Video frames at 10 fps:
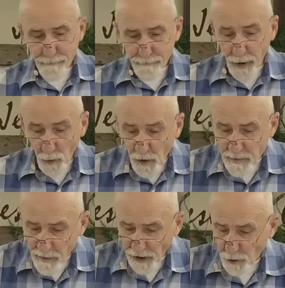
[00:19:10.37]
But we
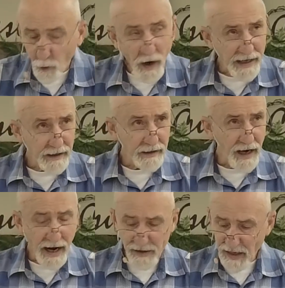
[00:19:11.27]
must
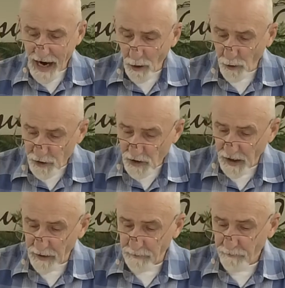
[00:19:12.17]
recognize our
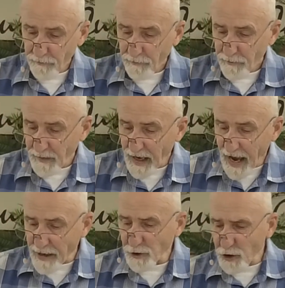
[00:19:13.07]
sin
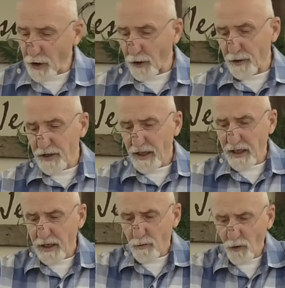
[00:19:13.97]
and turn to
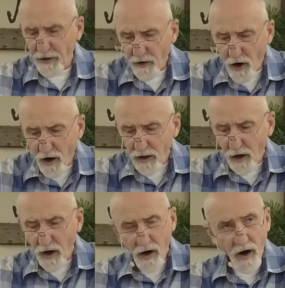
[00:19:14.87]
Him with all
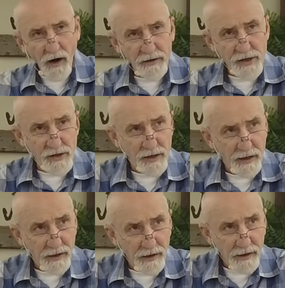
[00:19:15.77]
our hearts,
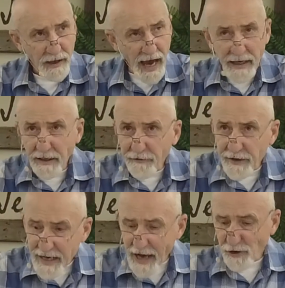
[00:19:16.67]
and if
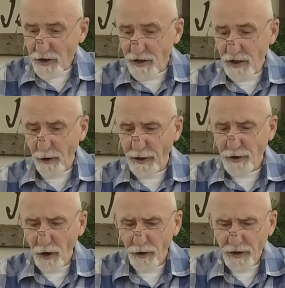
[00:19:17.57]
necessary,
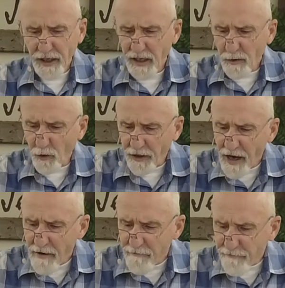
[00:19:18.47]
turn to Him with
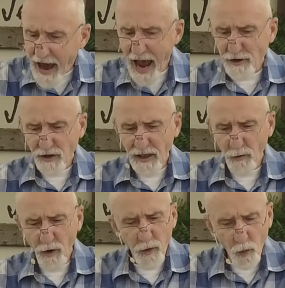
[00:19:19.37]
fasting,
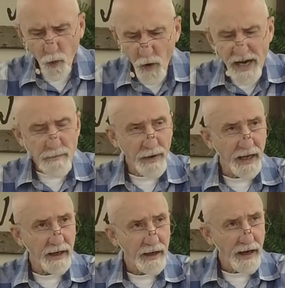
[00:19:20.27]
with
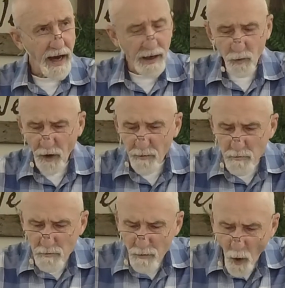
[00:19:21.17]
weeping, and with
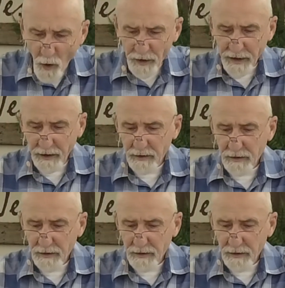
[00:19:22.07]
mourning.